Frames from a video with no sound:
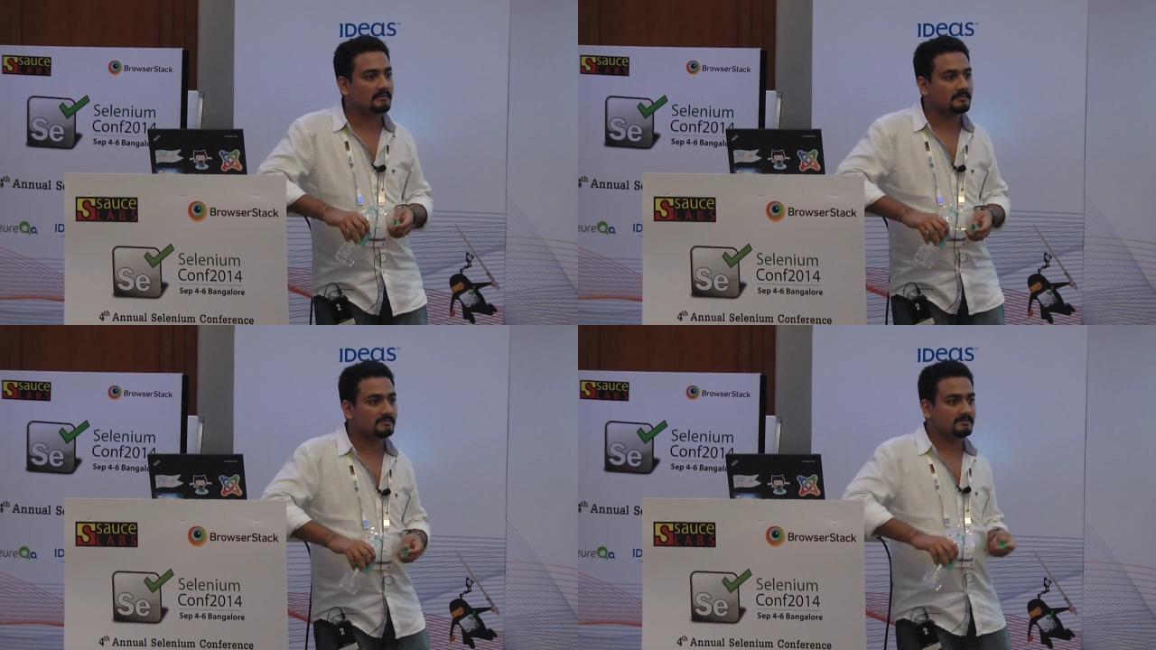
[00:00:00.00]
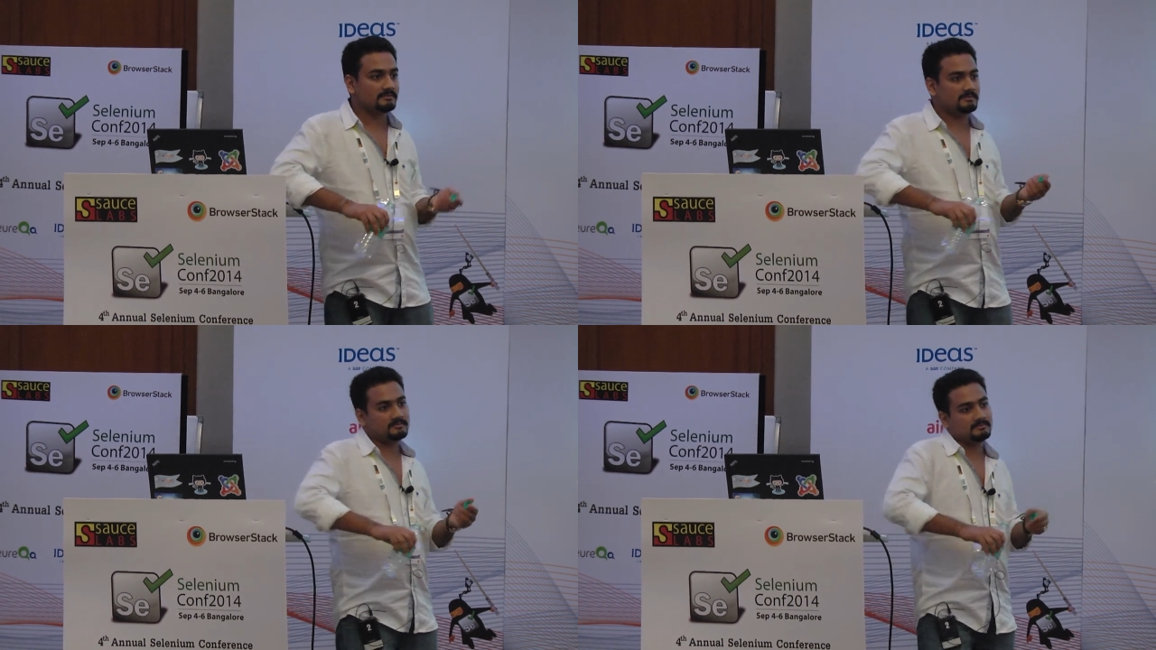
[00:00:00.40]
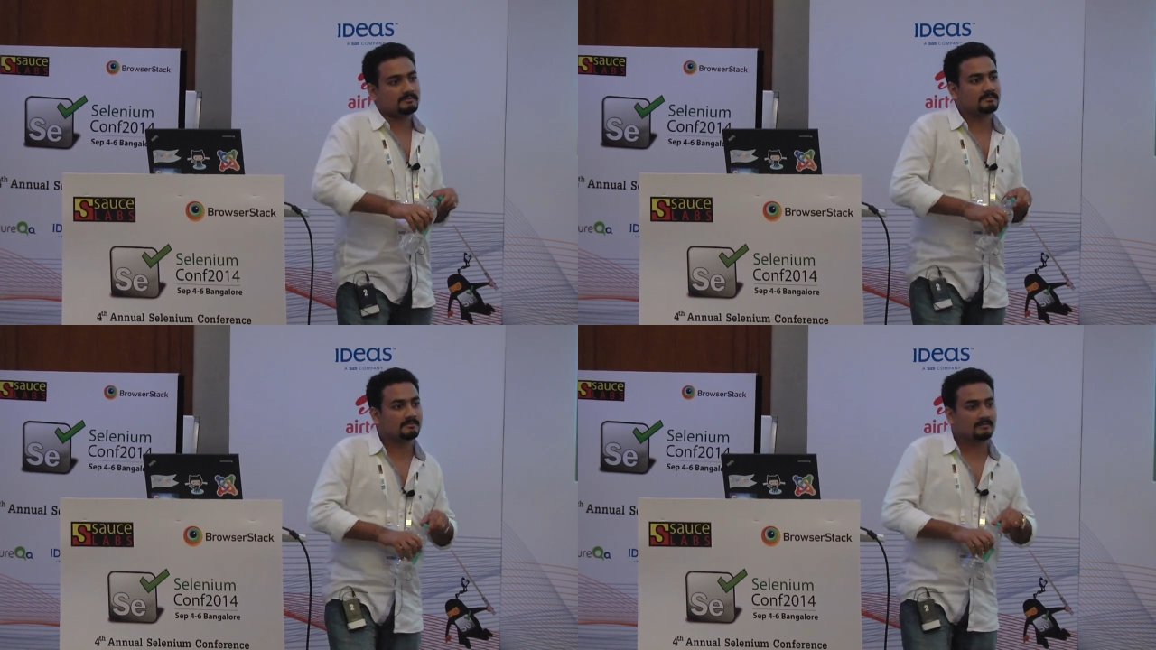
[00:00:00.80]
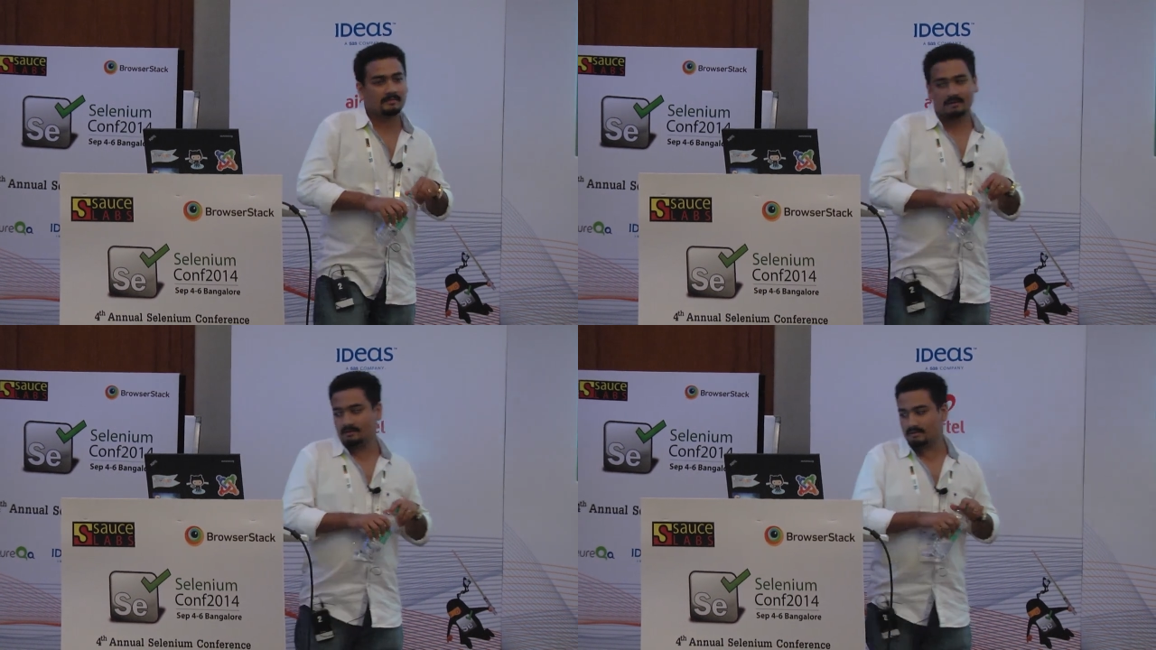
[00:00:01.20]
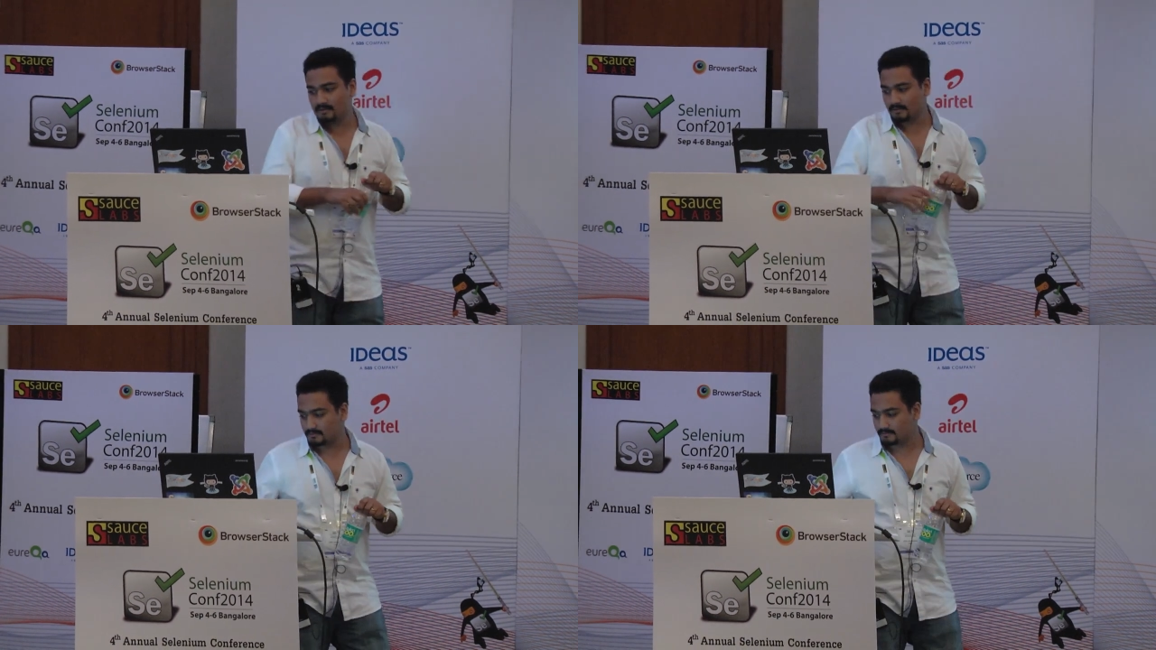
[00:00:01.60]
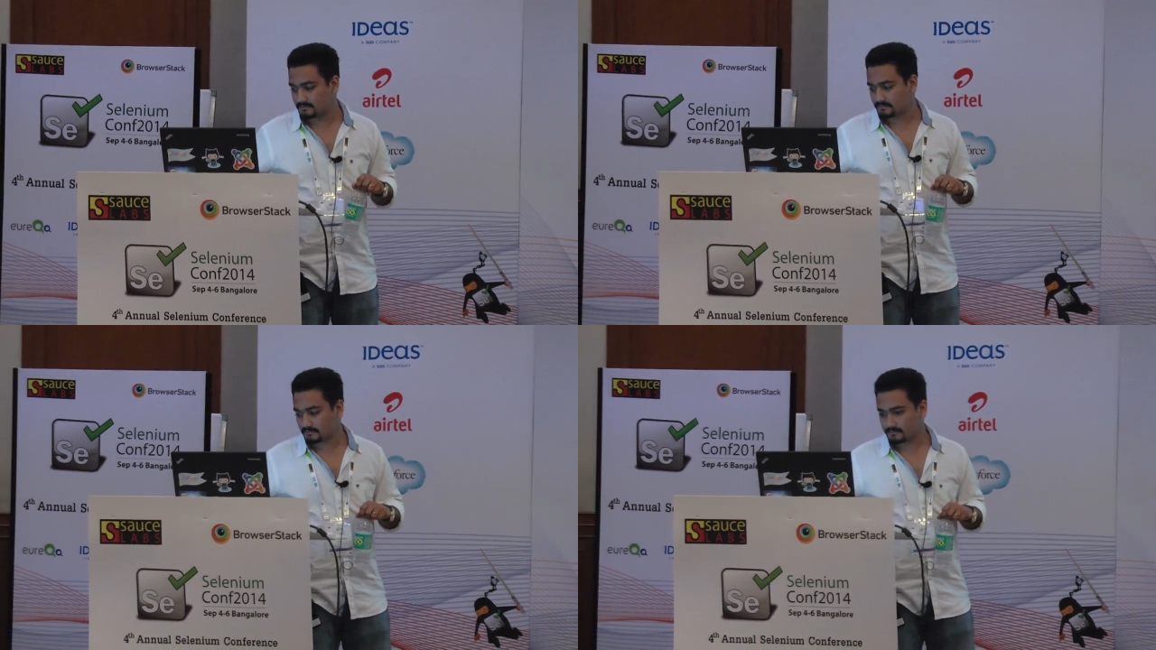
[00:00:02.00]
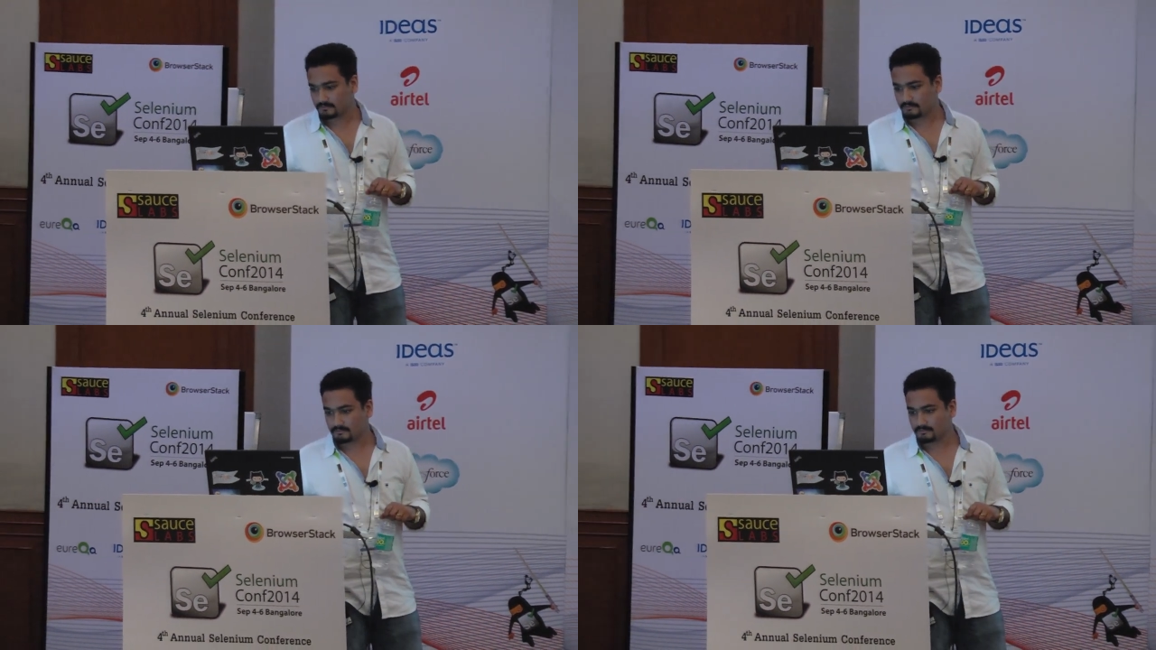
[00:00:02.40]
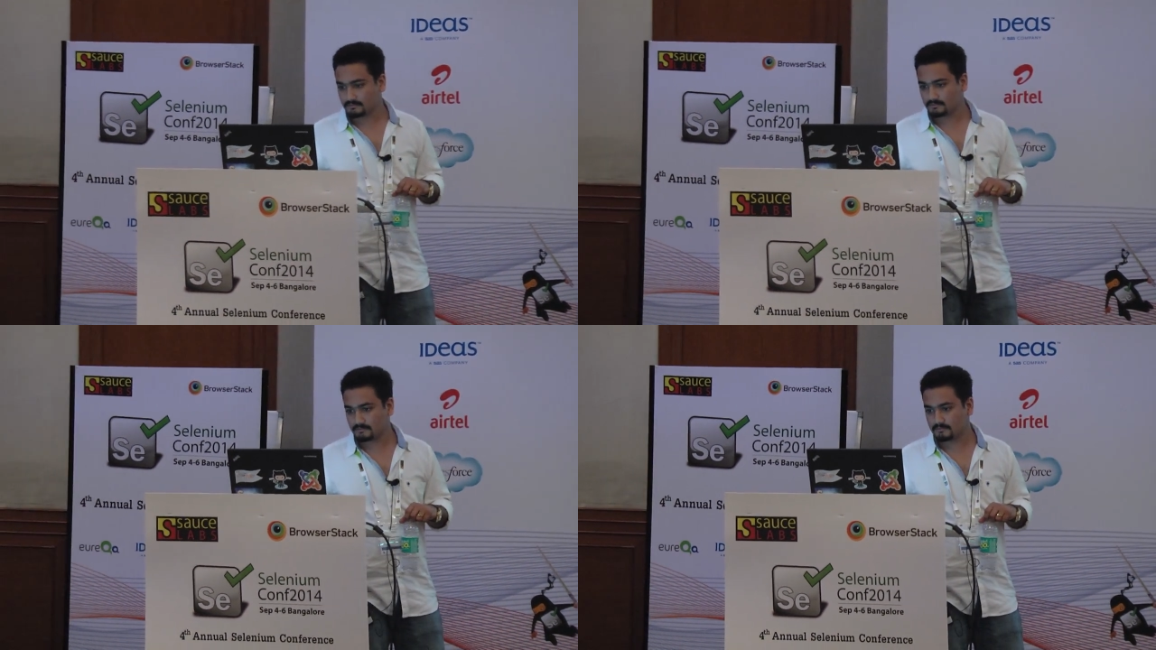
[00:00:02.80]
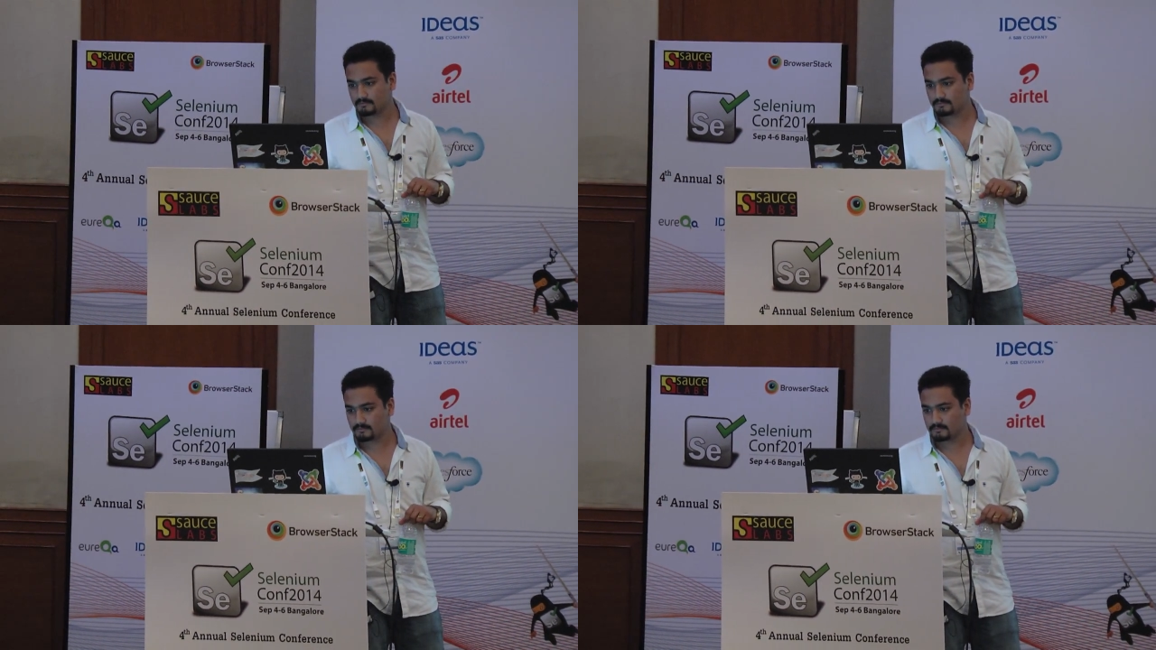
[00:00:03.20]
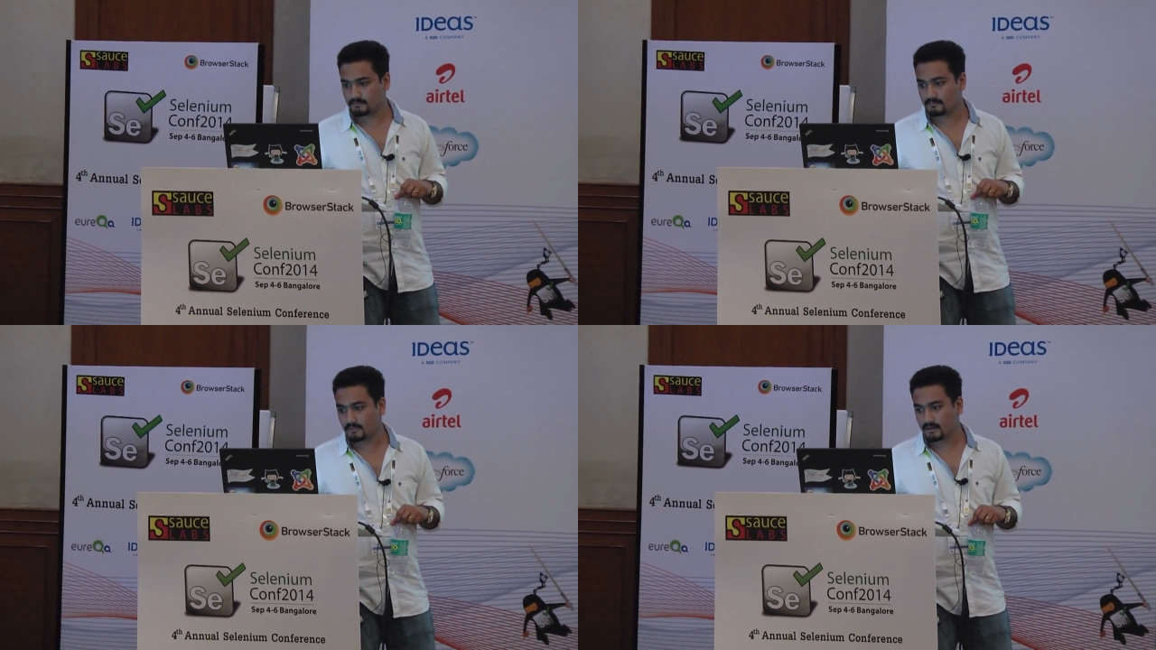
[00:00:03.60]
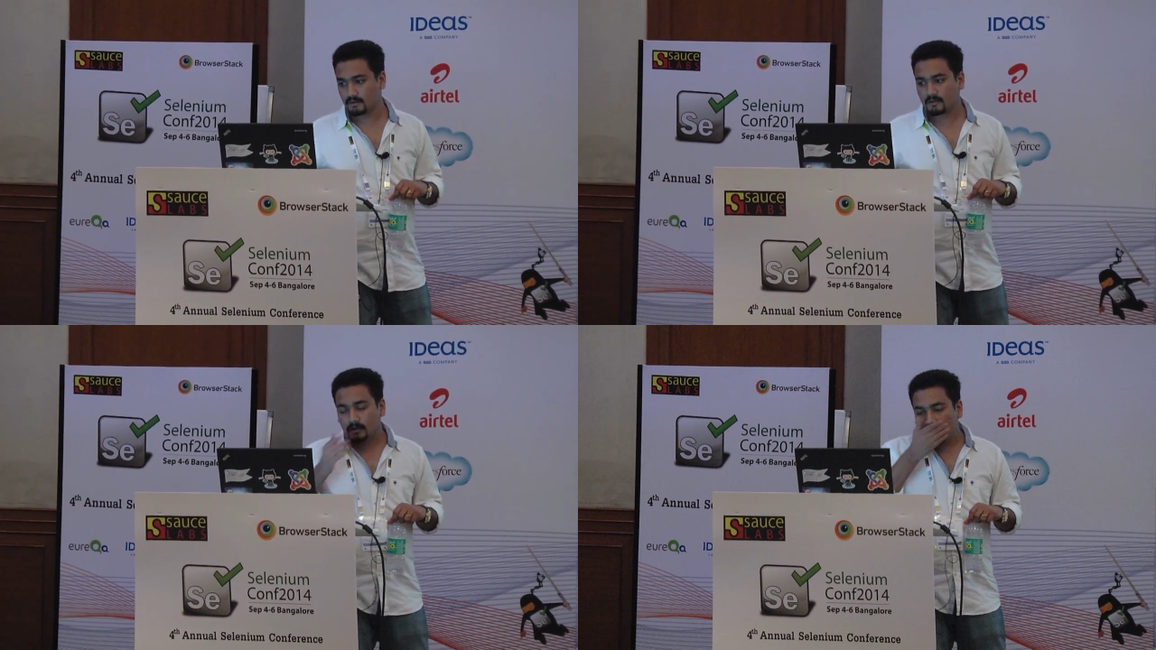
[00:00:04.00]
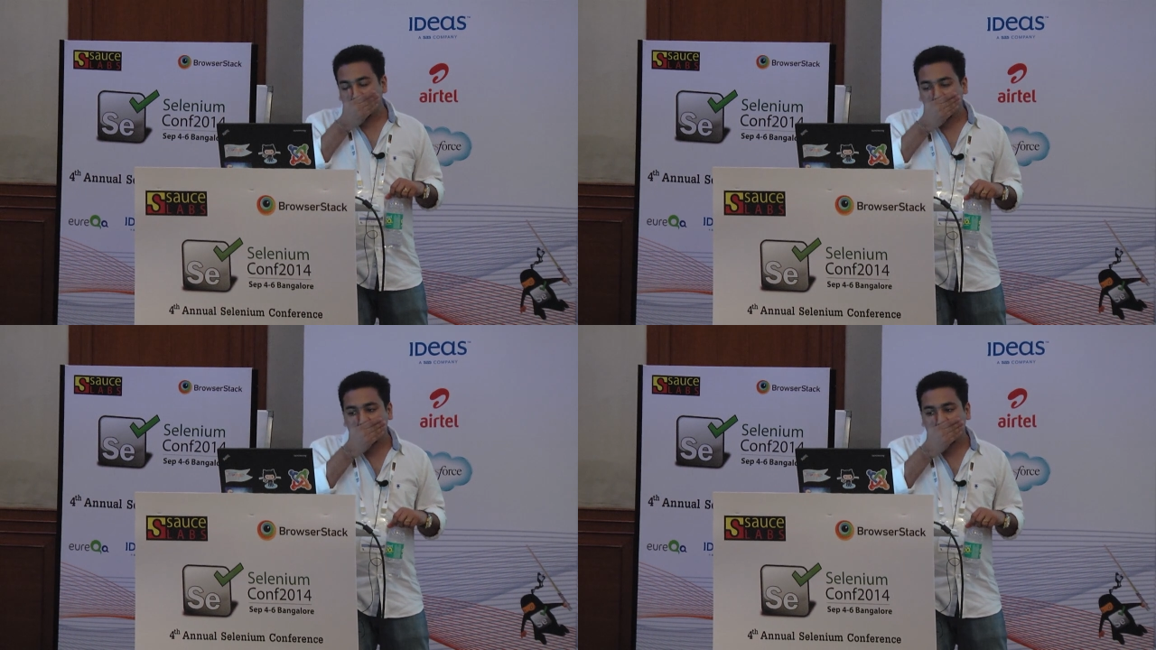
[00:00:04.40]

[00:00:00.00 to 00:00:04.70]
[no speech]